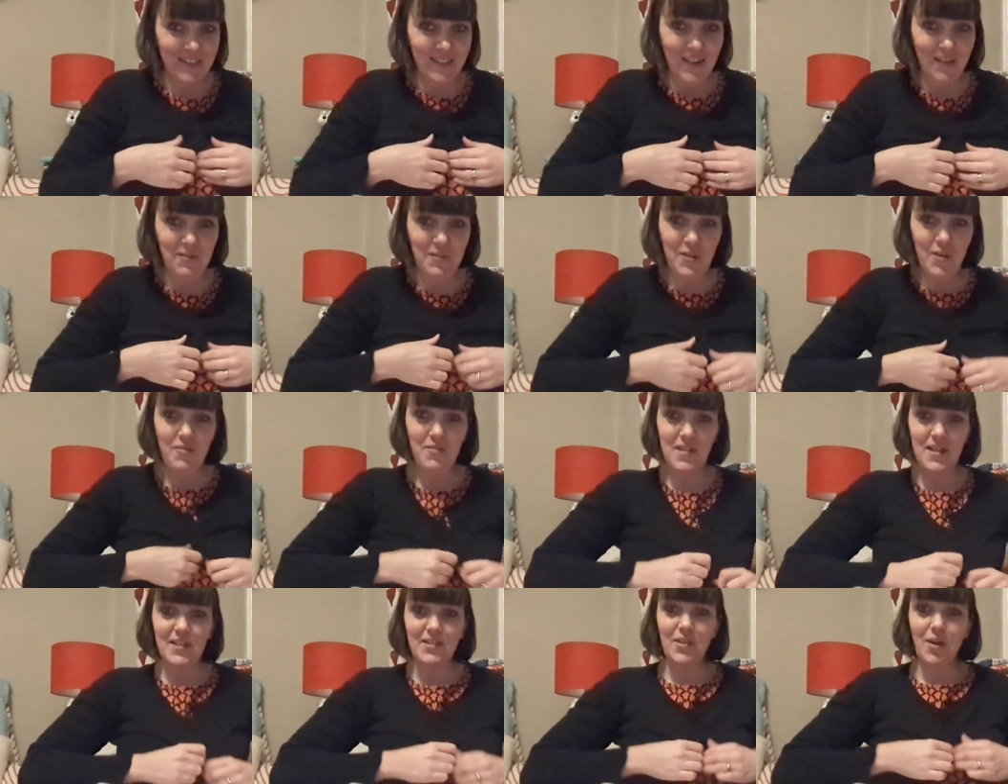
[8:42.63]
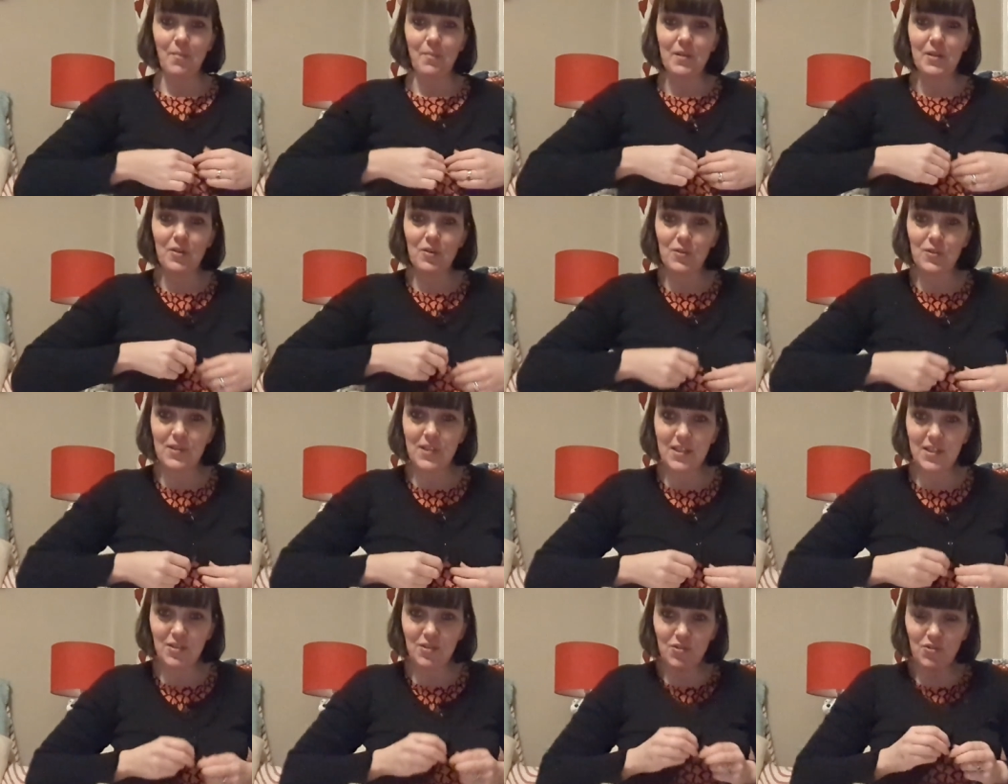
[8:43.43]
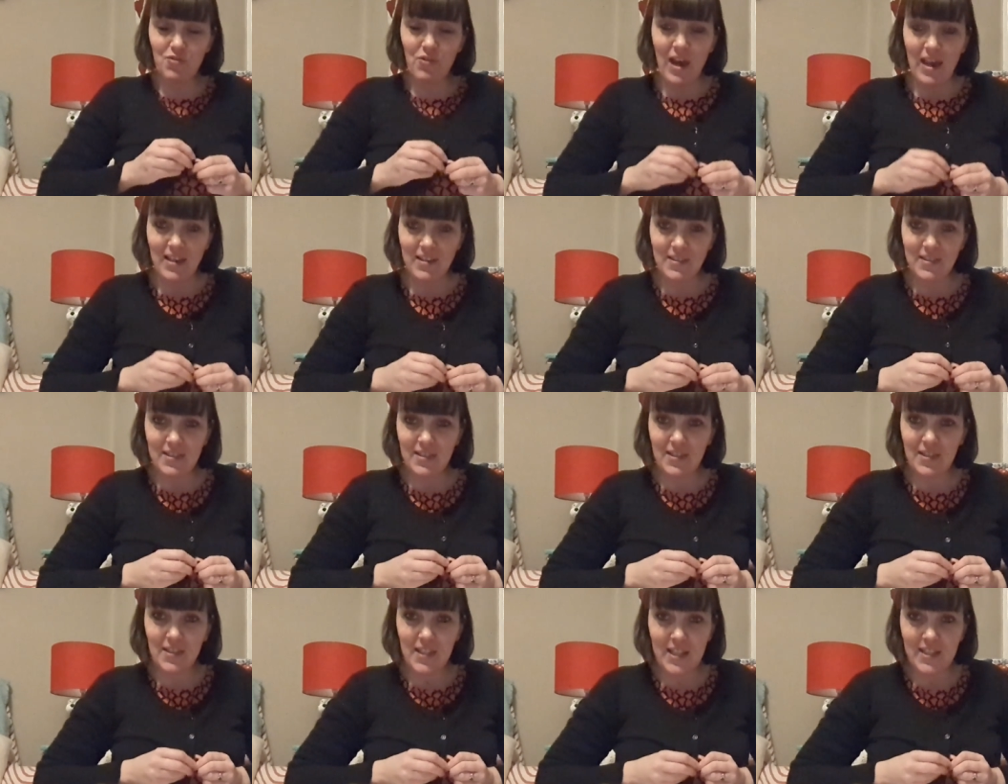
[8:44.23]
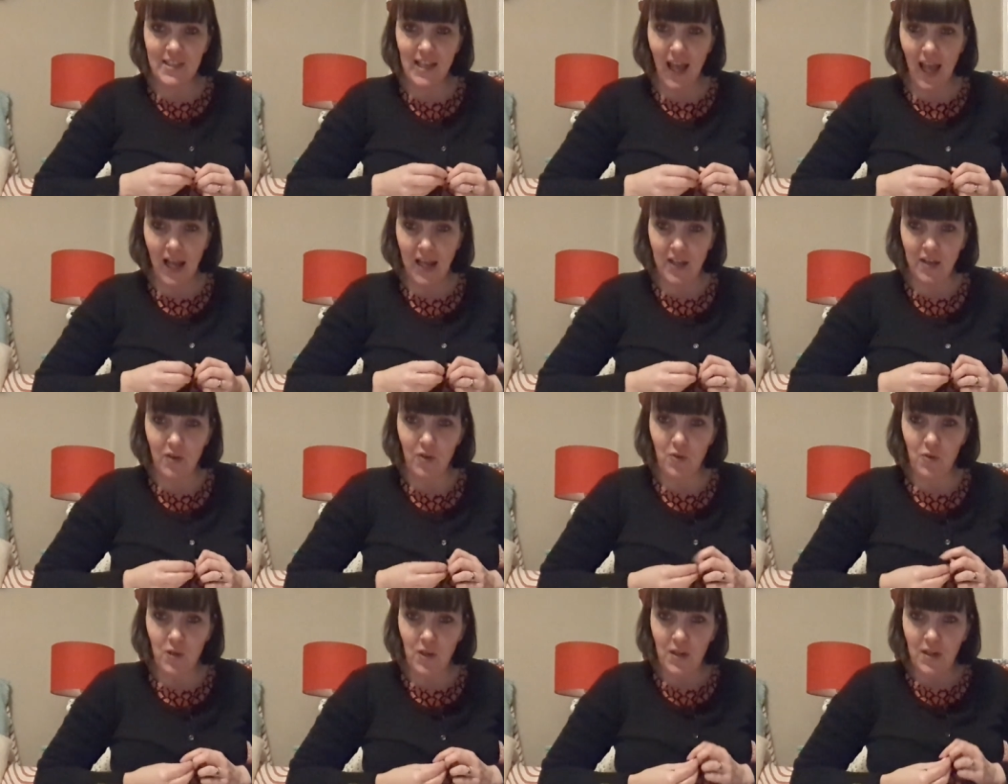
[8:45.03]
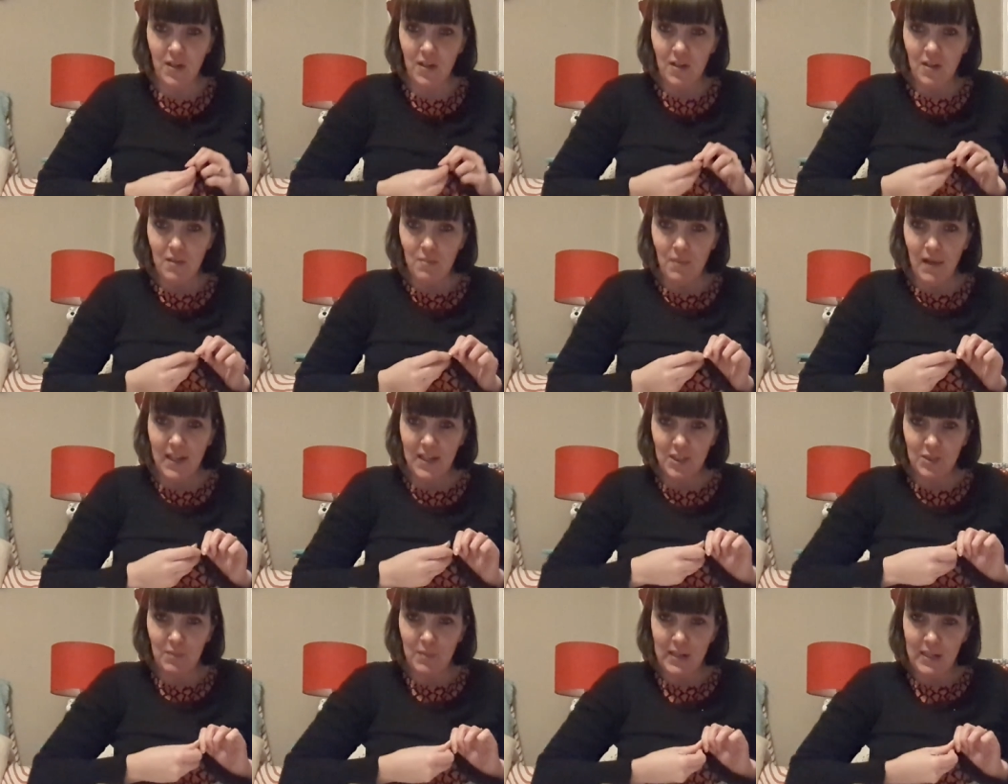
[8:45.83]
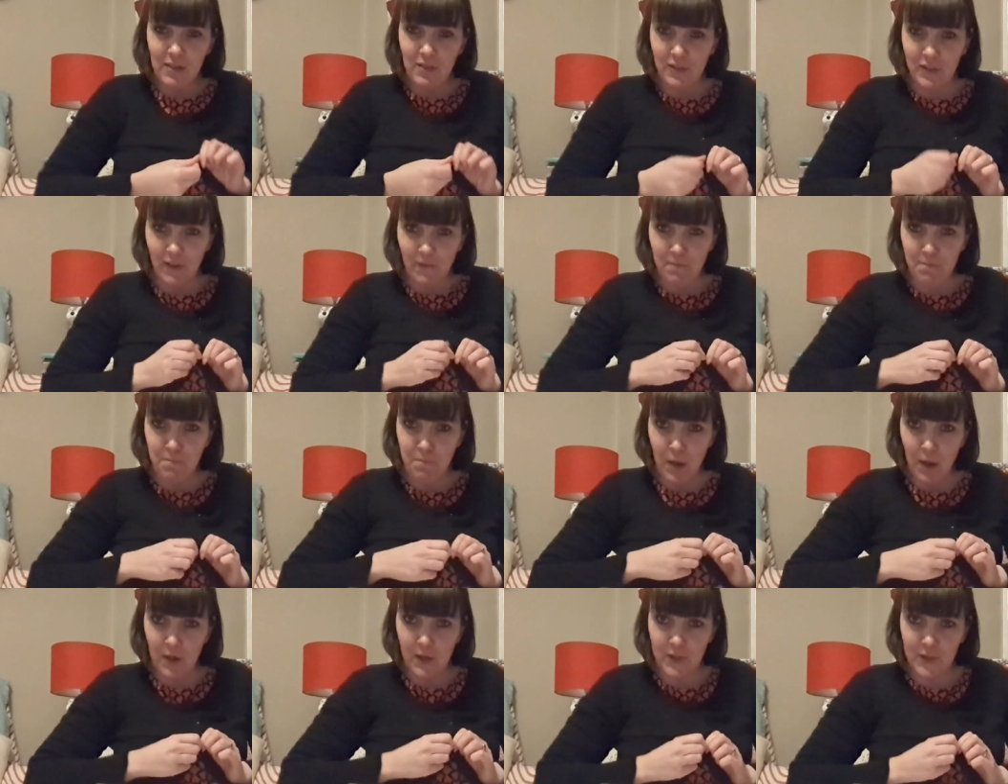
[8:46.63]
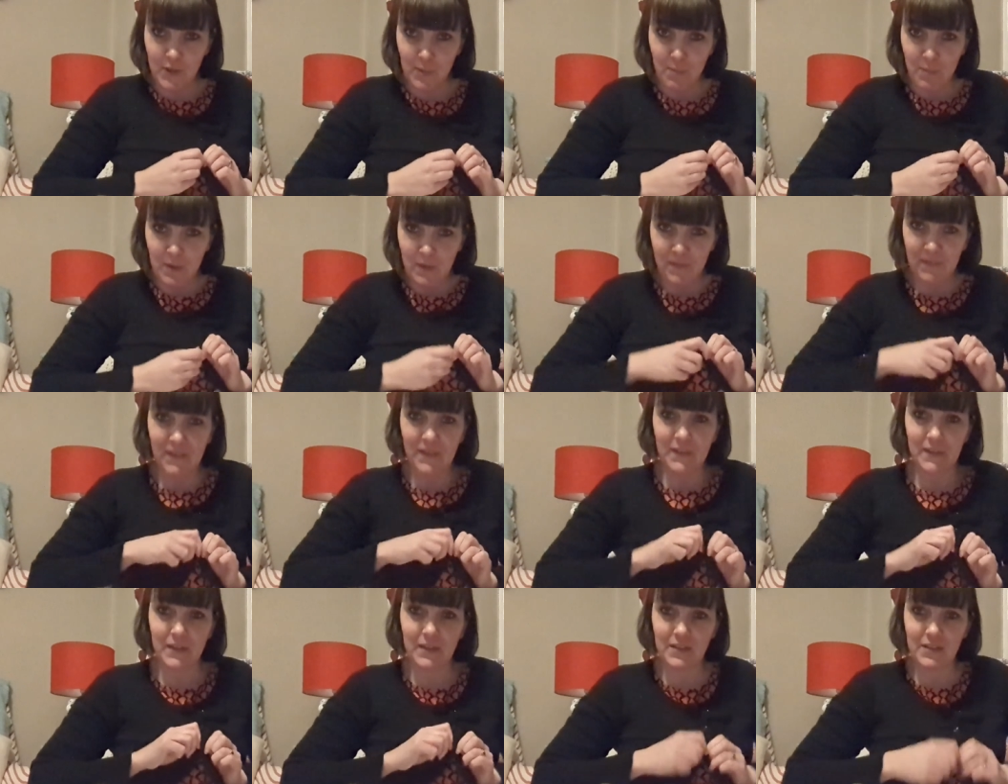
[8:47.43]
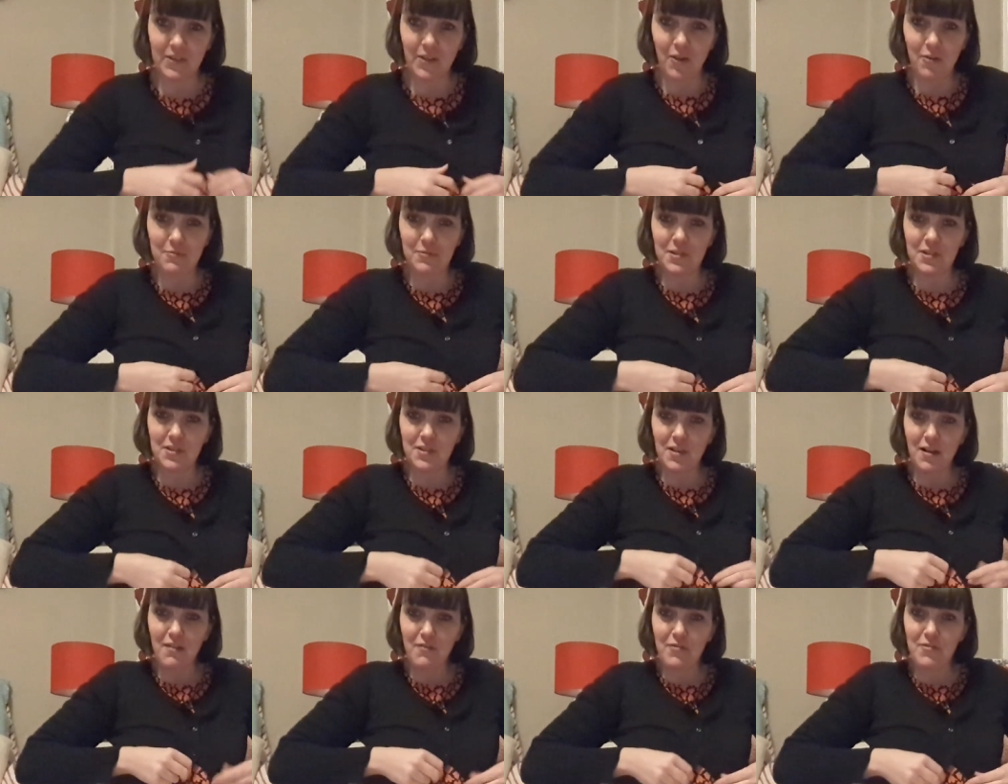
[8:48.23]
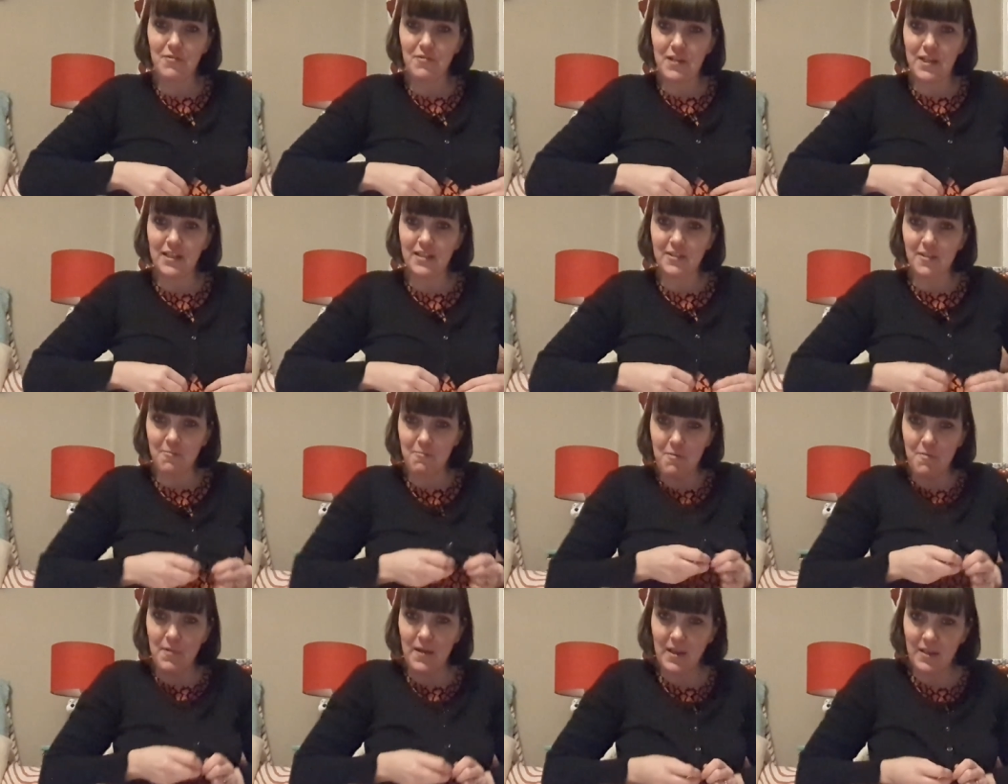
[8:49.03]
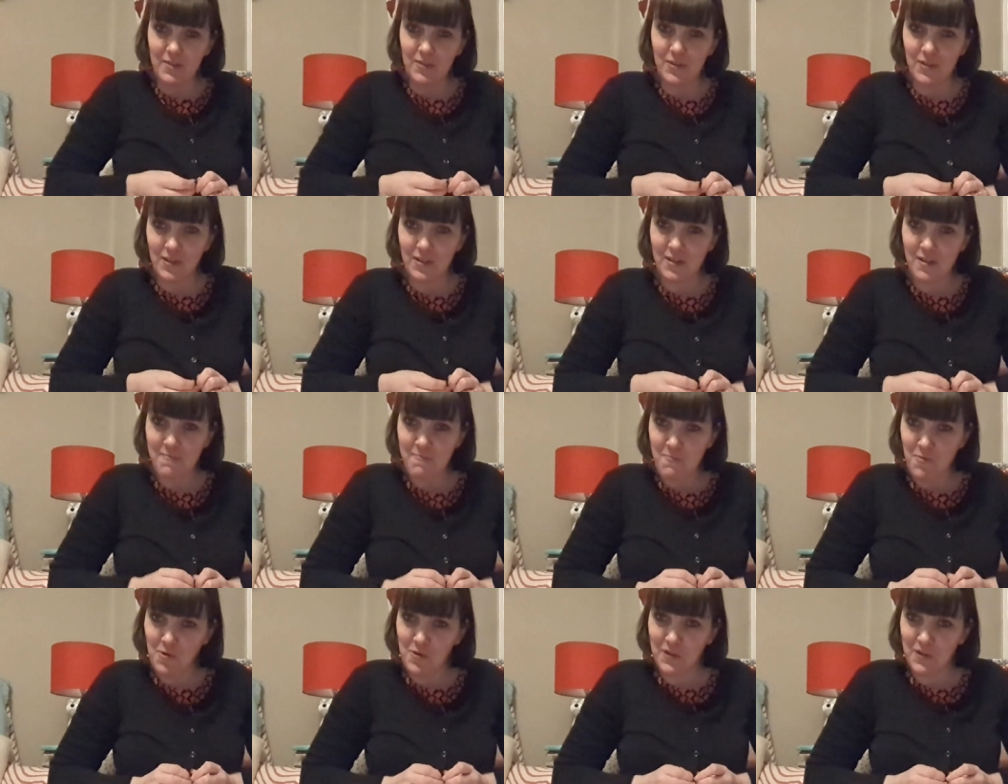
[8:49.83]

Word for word: I'm doing this up because this dress and this angle makes me look buxom. So I'm just covering things up a bit because I don't